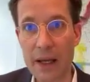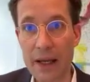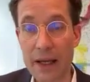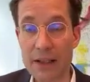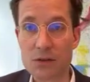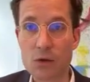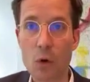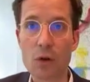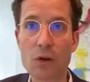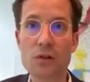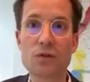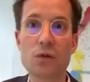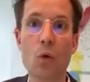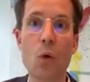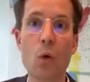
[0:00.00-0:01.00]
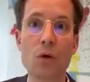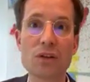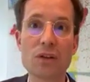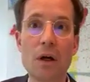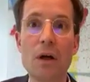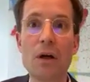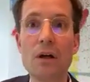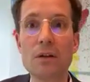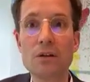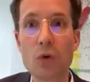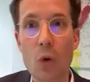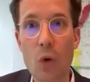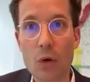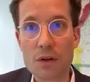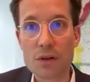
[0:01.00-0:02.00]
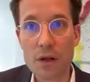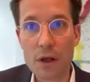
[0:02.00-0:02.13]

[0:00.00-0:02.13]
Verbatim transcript: is called the so-called Trente